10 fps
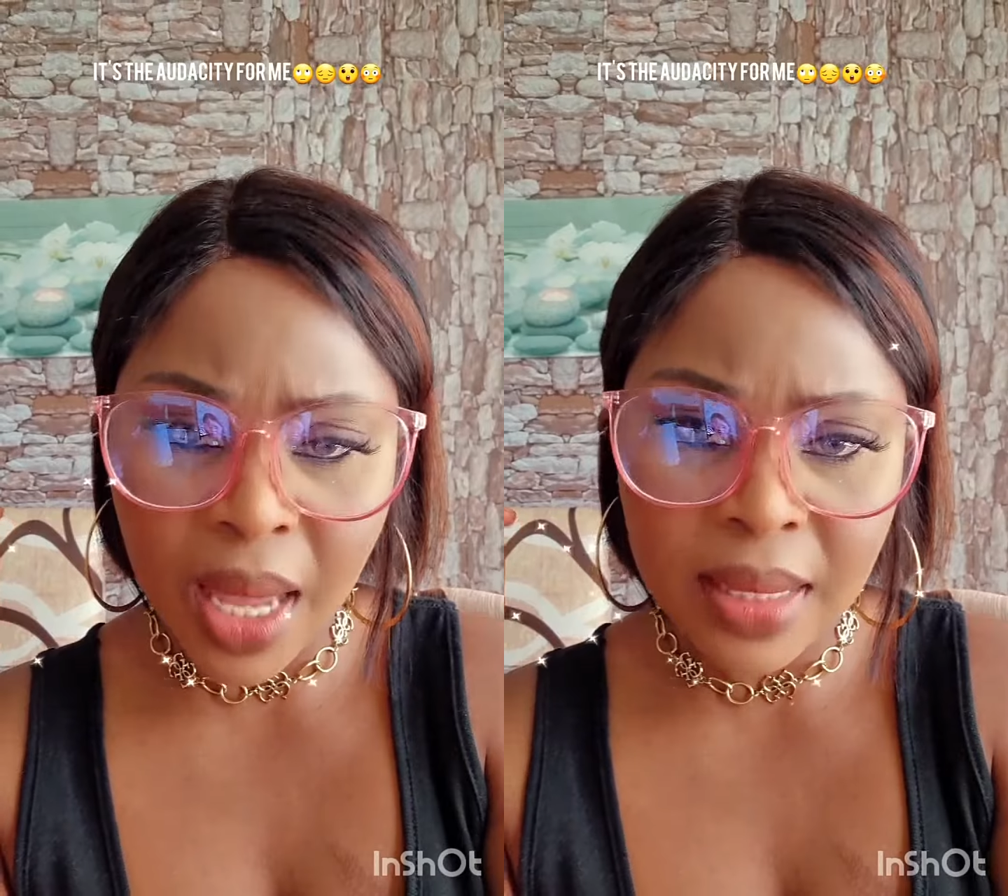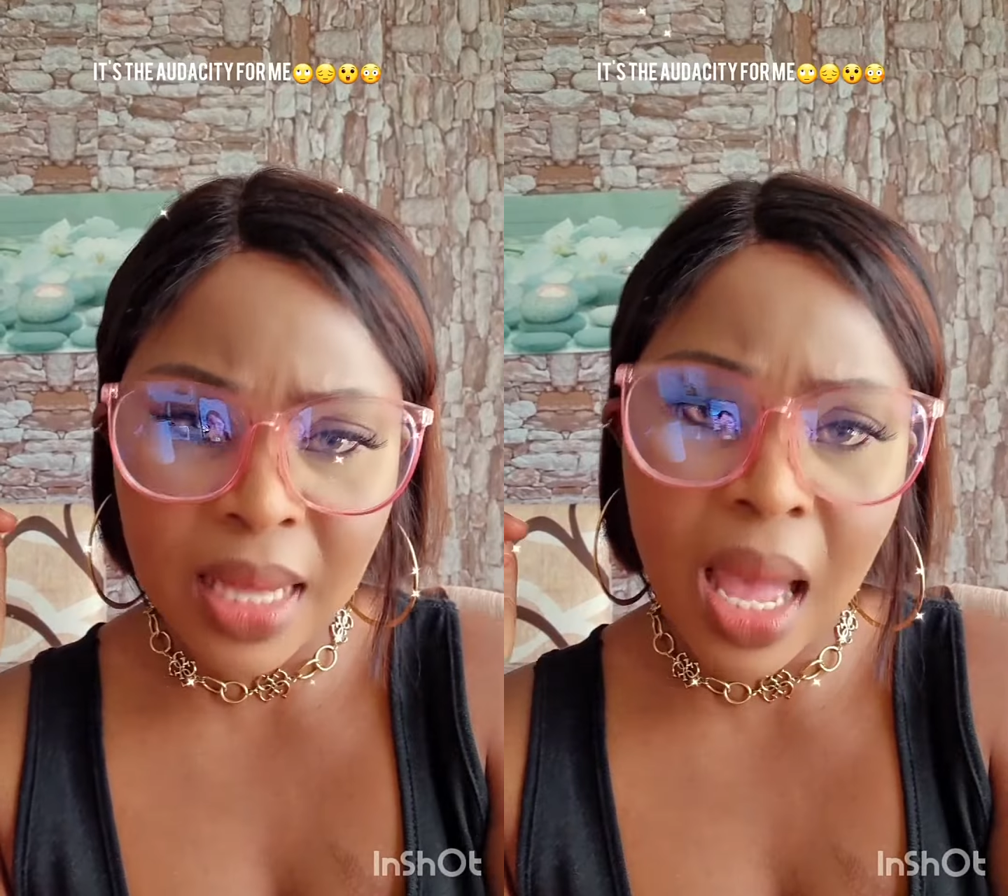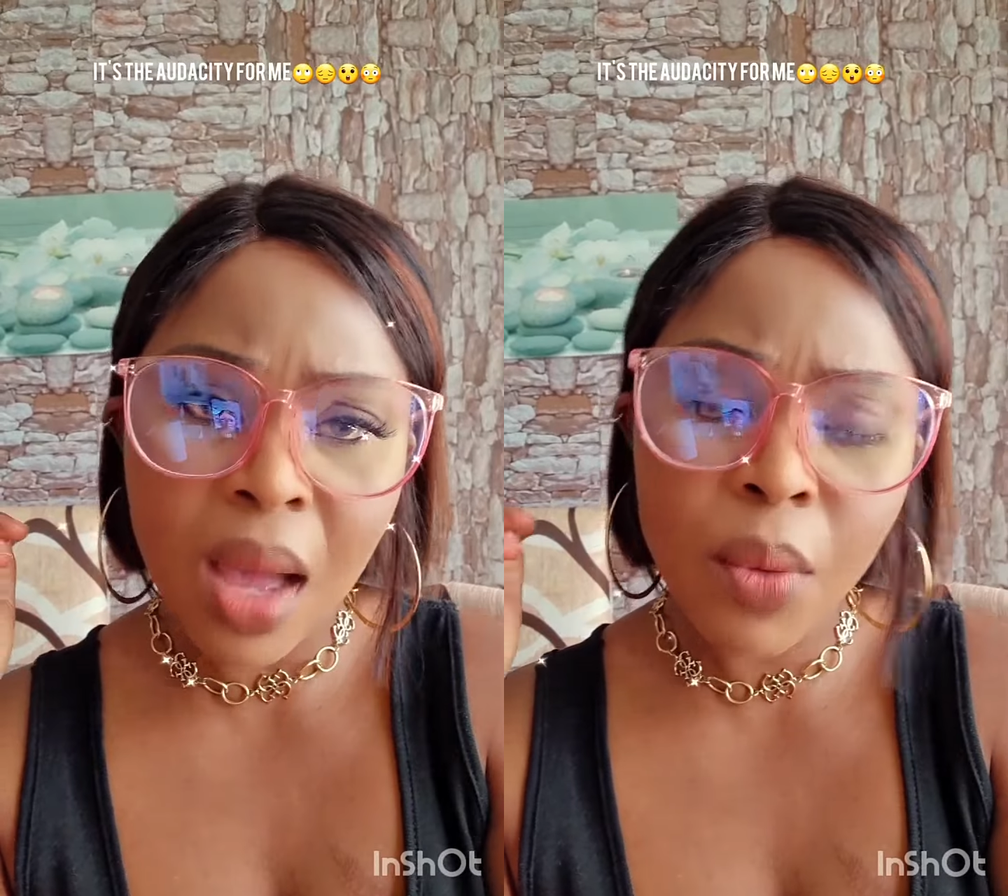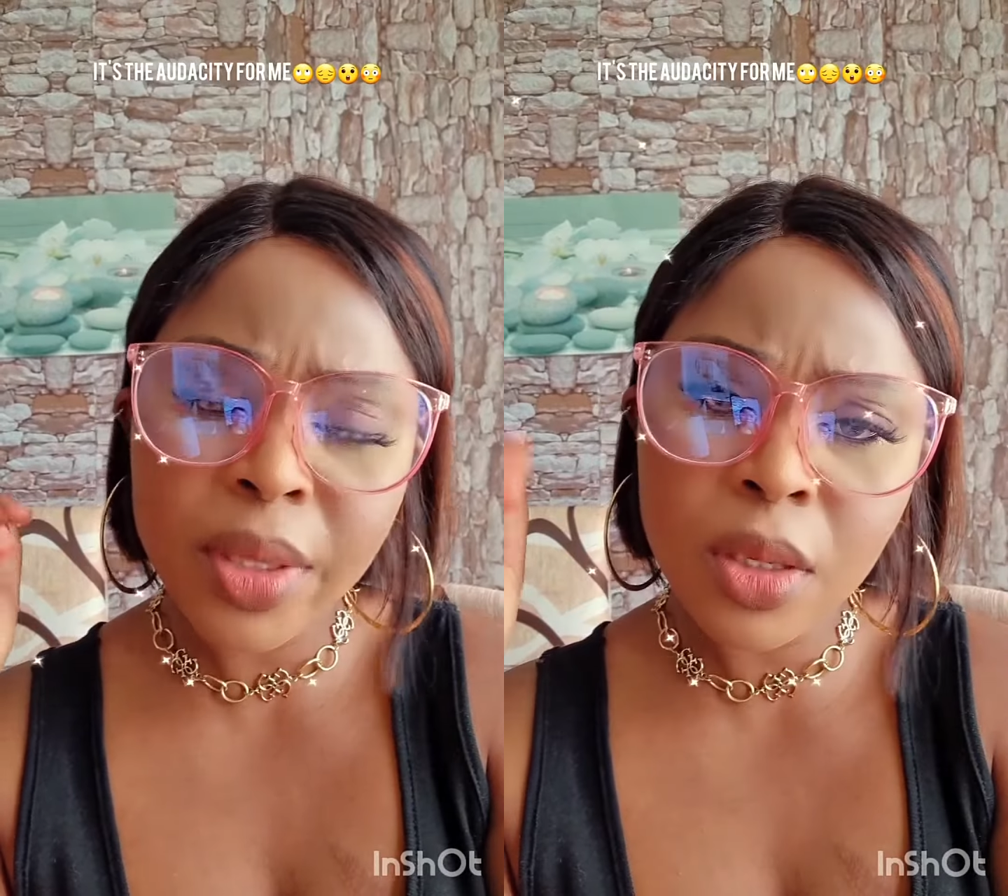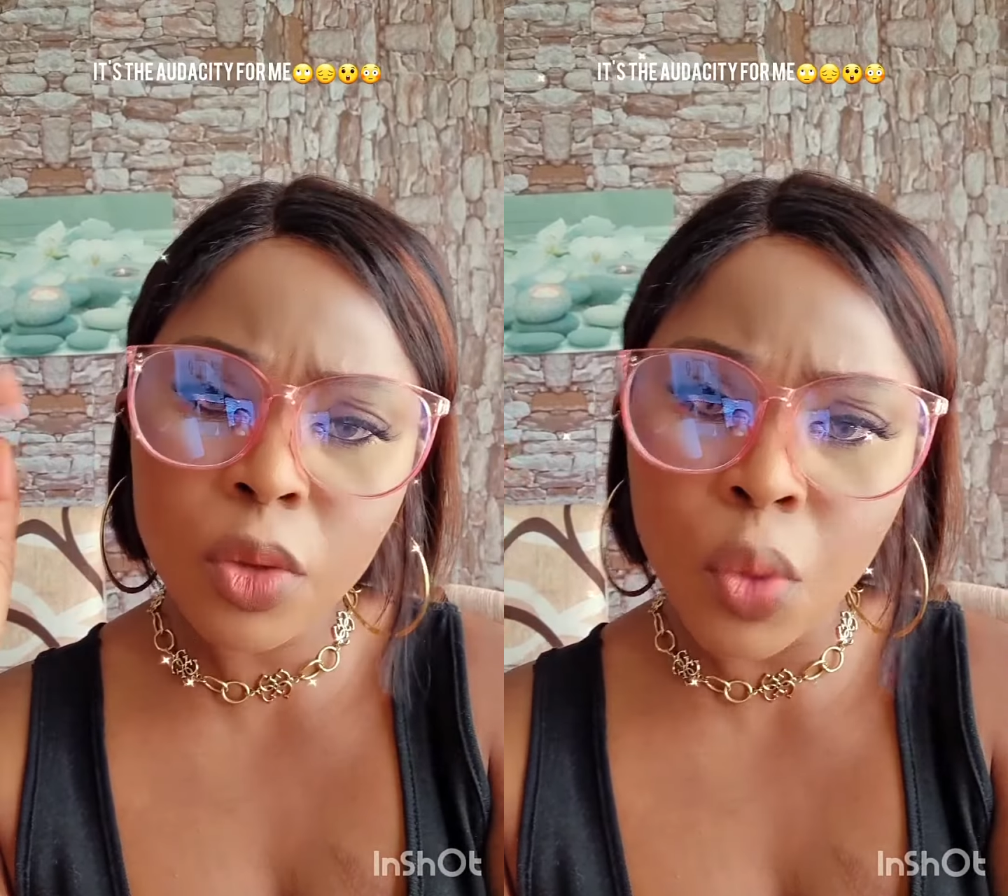I said, ah, what
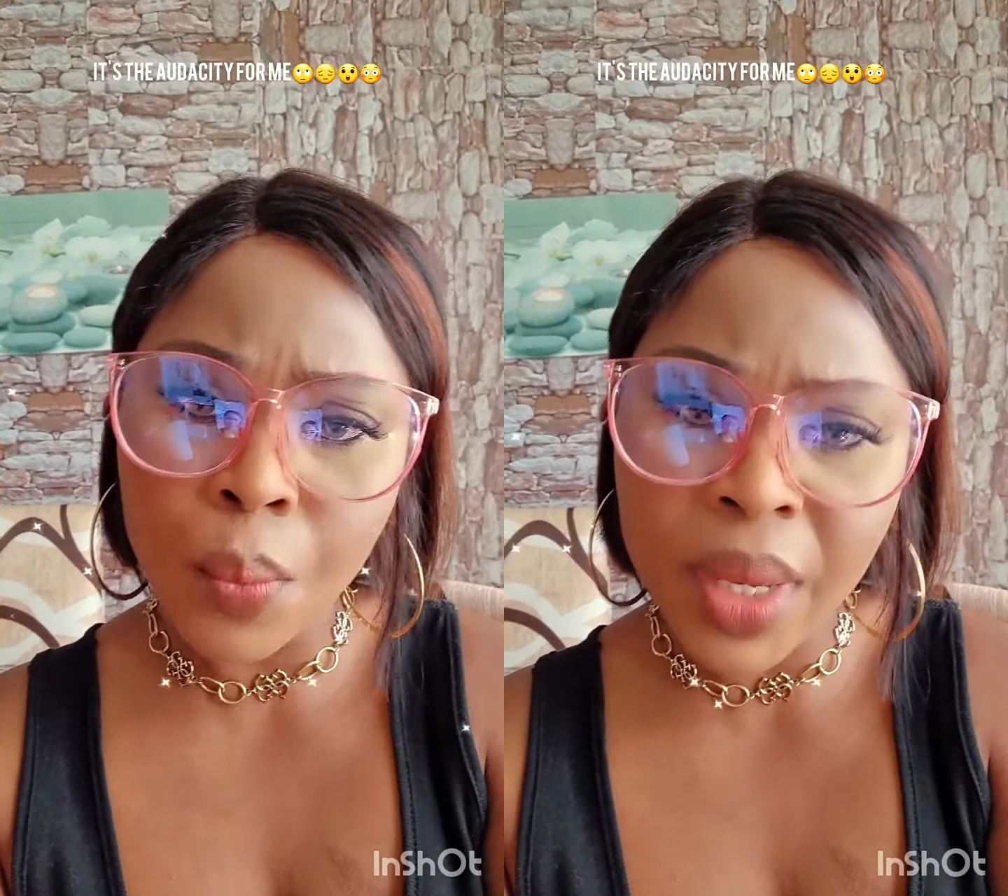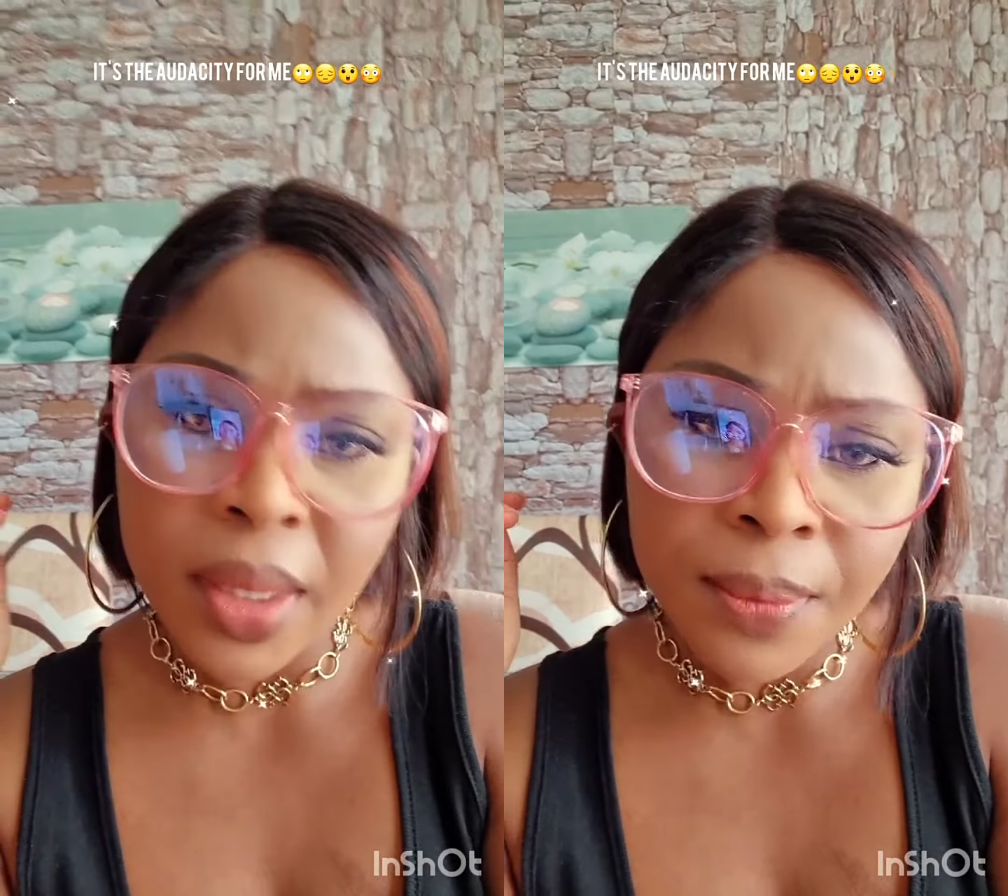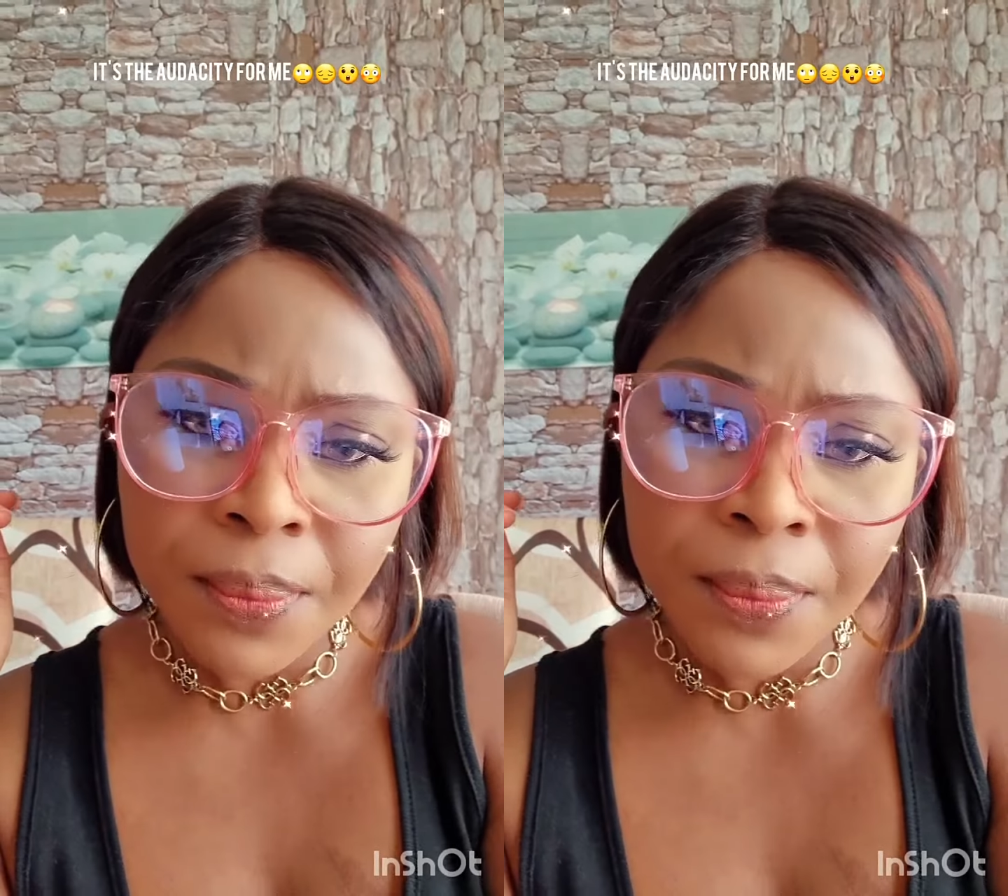do you mean?